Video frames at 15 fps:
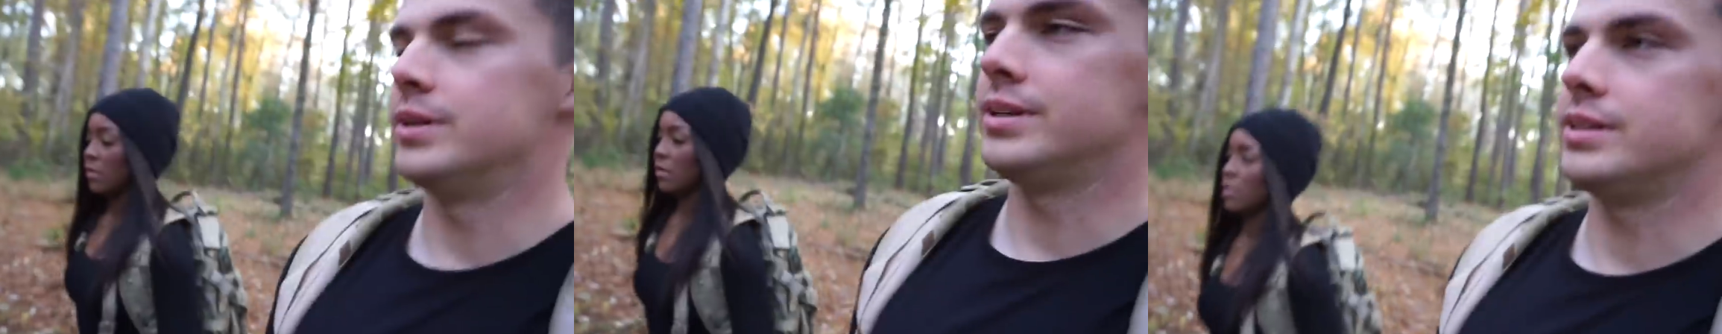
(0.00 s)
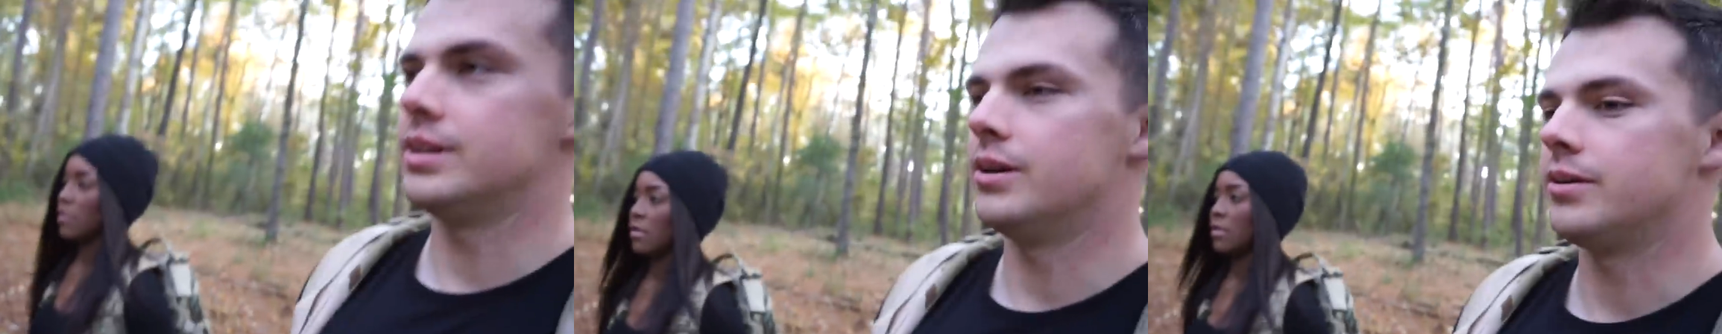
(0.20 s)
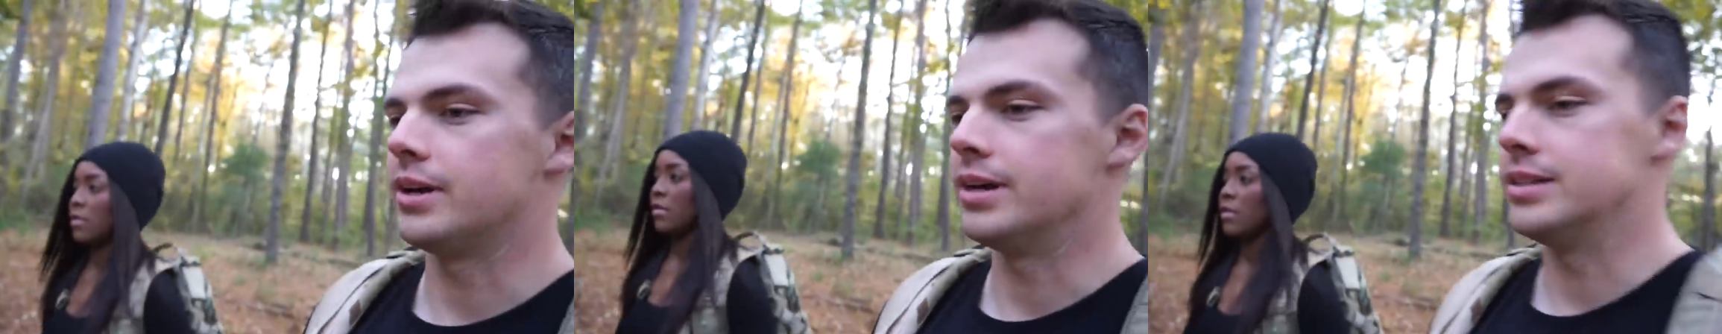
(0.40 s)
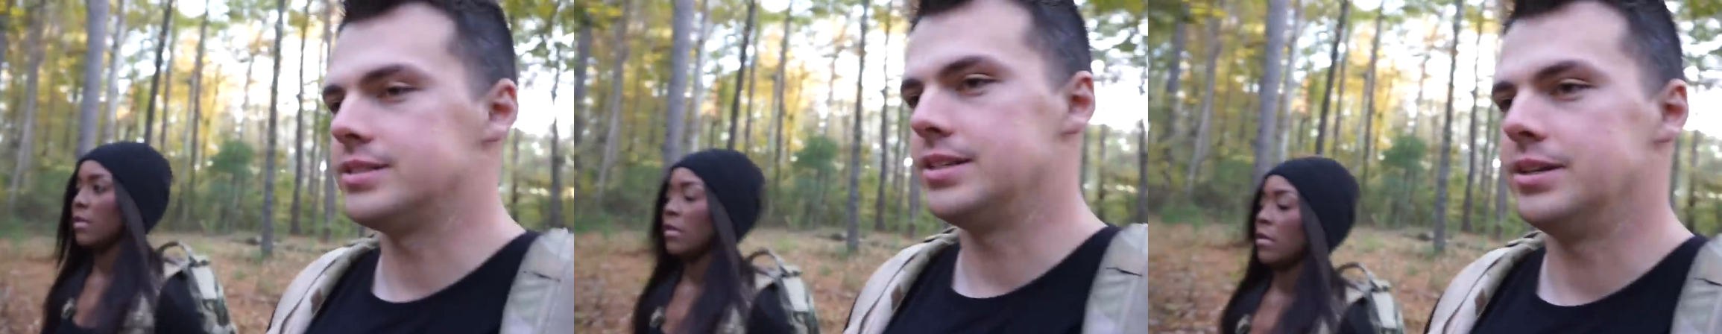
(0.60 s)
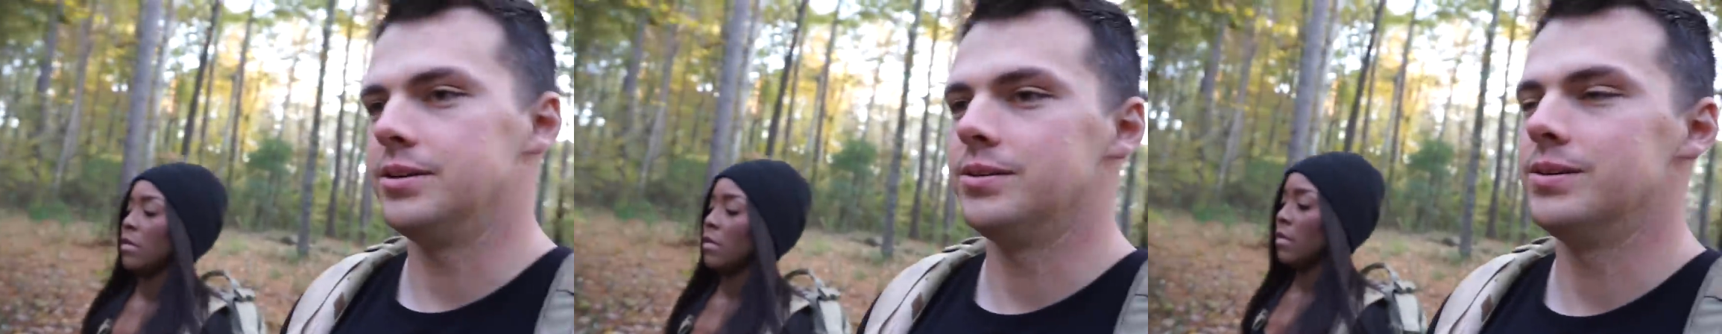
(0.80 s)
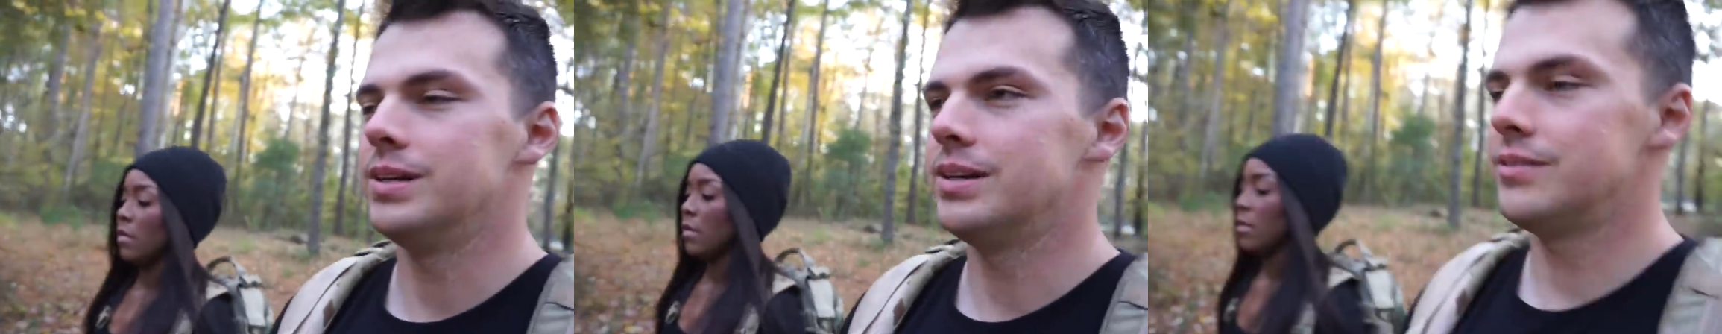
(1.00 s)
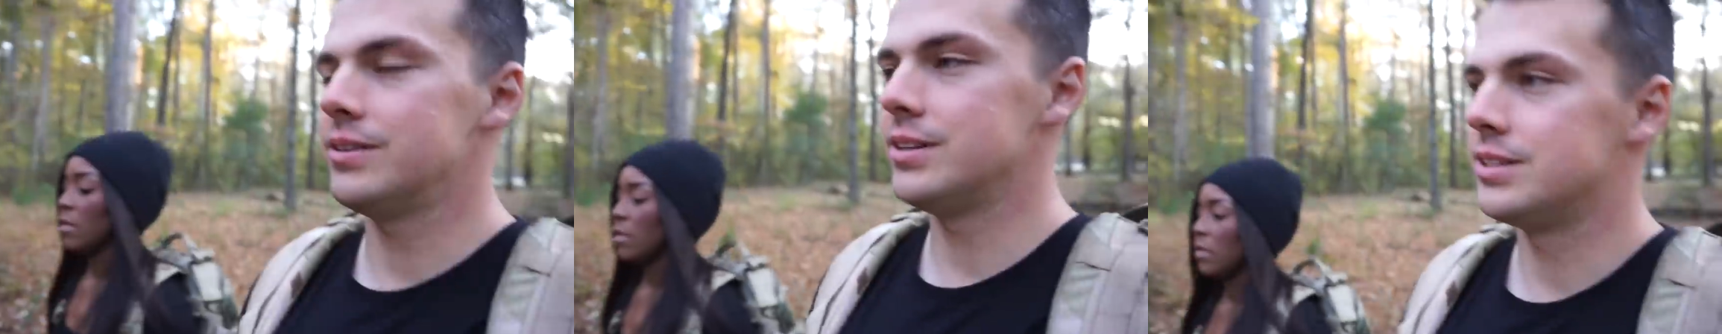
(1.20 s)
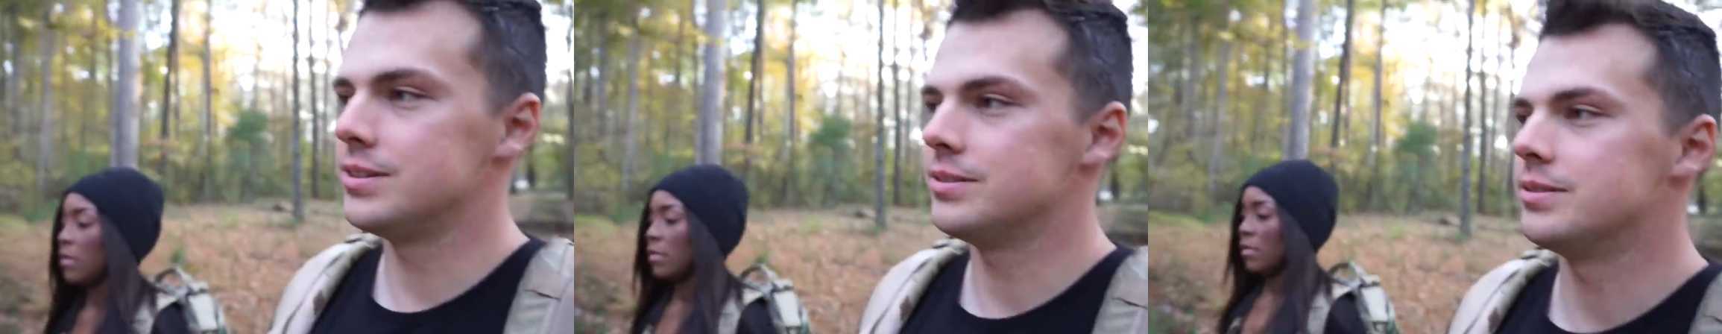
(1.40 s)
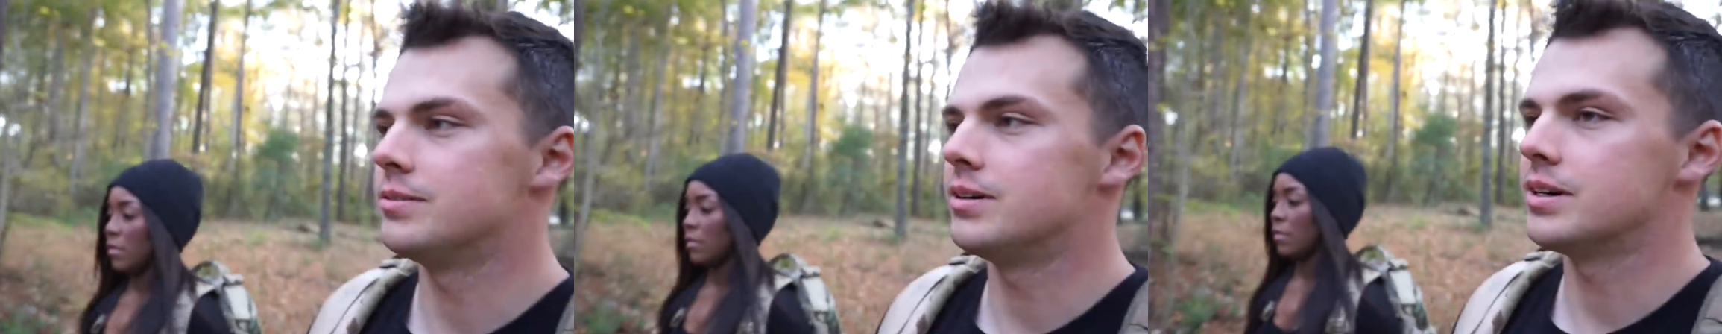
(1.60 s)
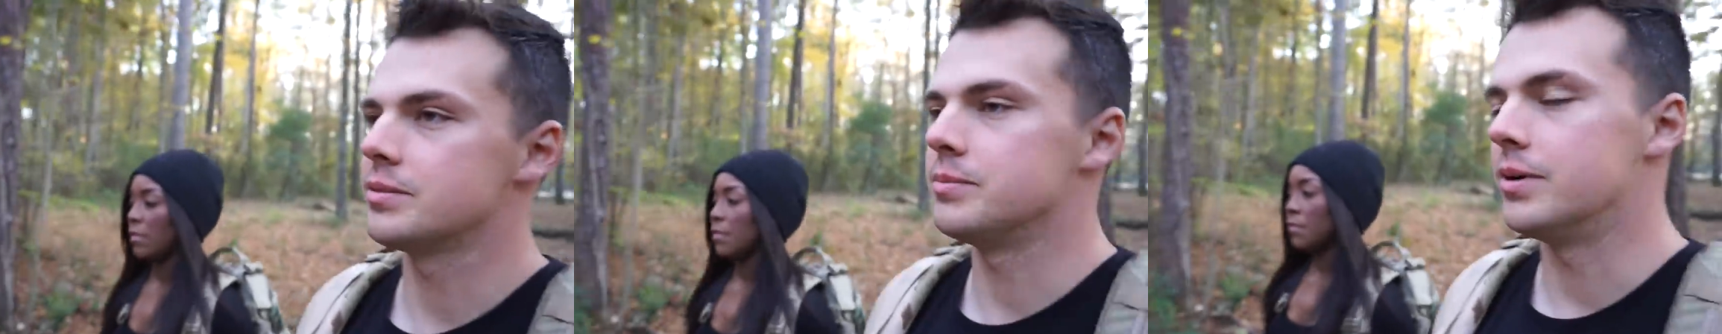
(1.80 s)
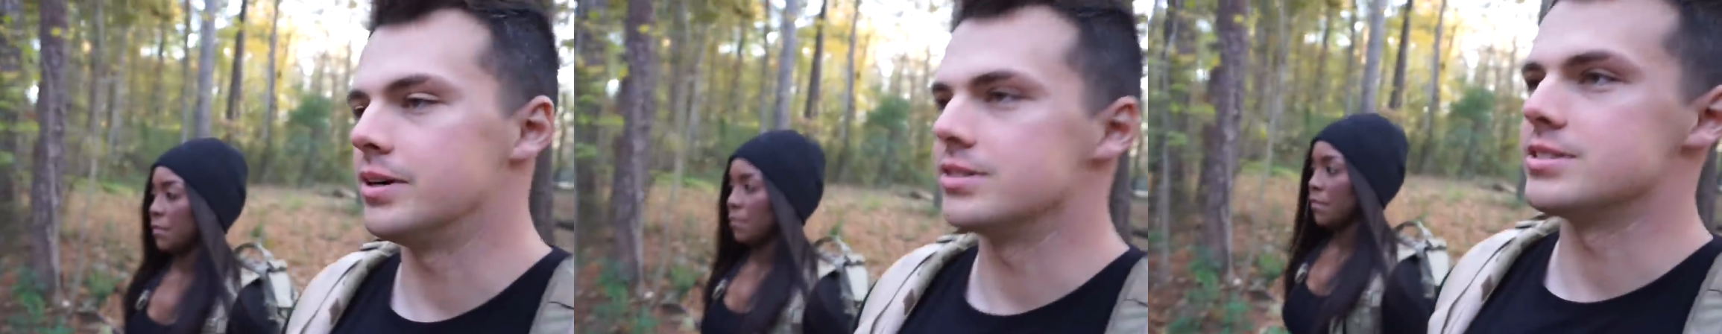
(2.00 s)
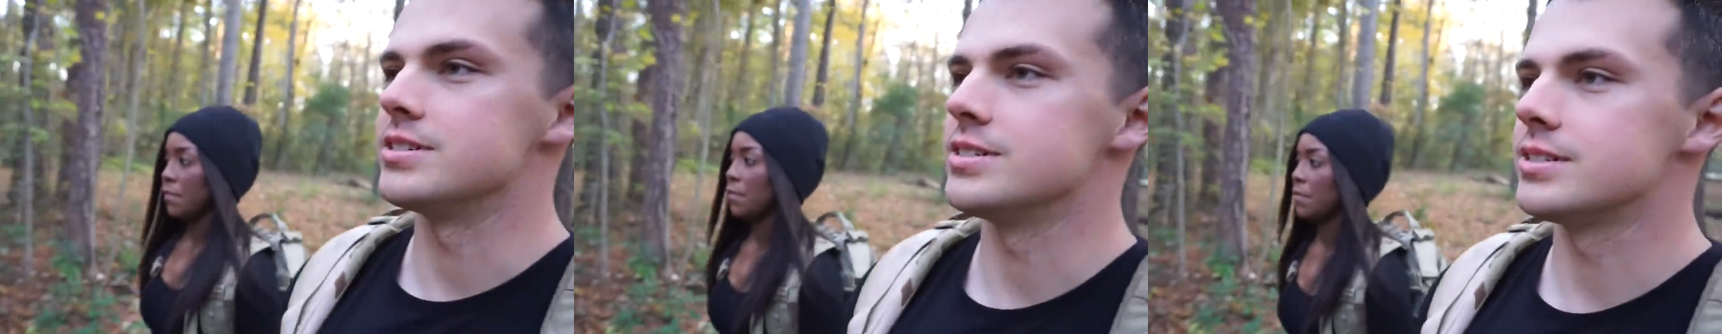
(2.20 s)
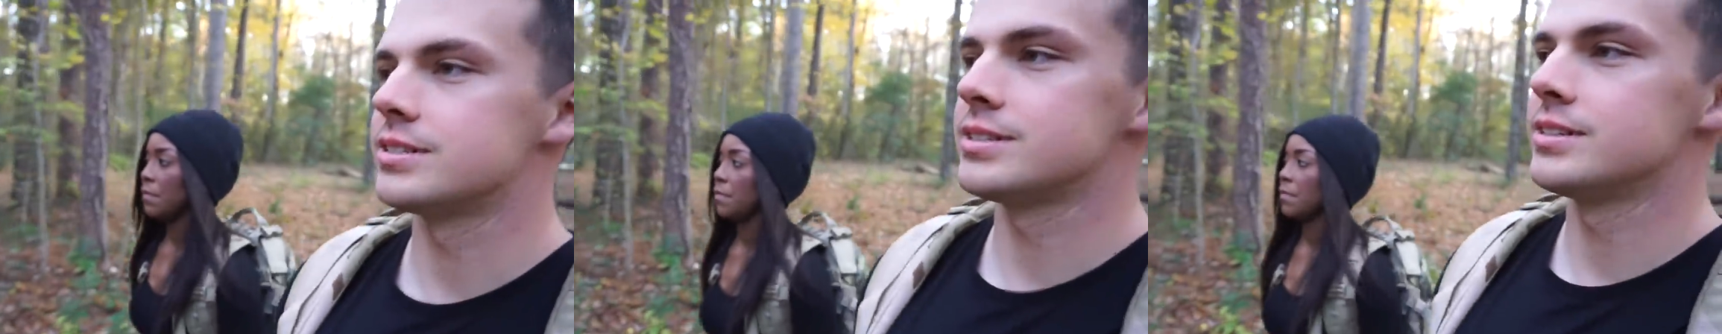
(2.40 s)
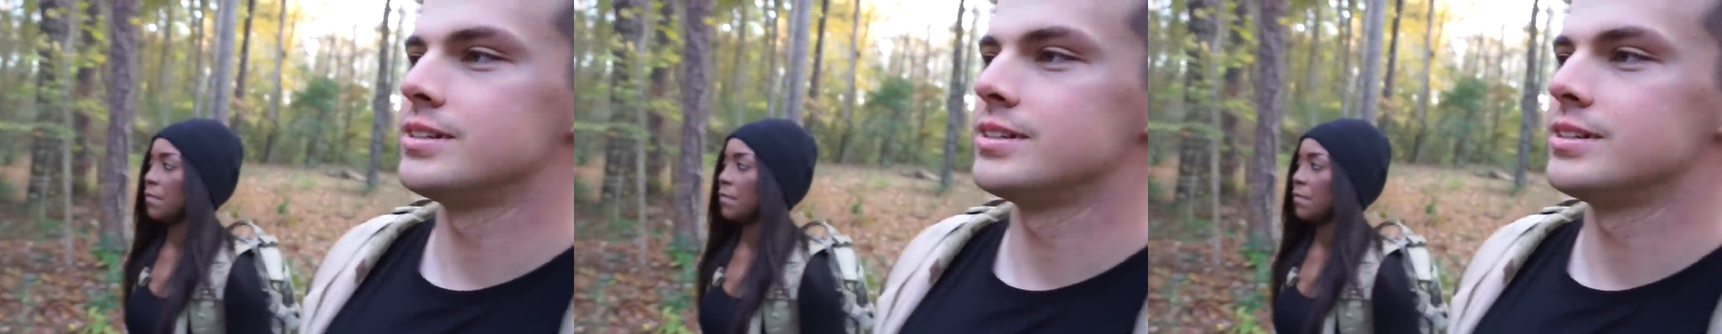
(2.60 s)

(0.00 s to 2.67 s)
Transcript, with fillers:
Speaker 1: But okay, so whenever you're doing ruck marches,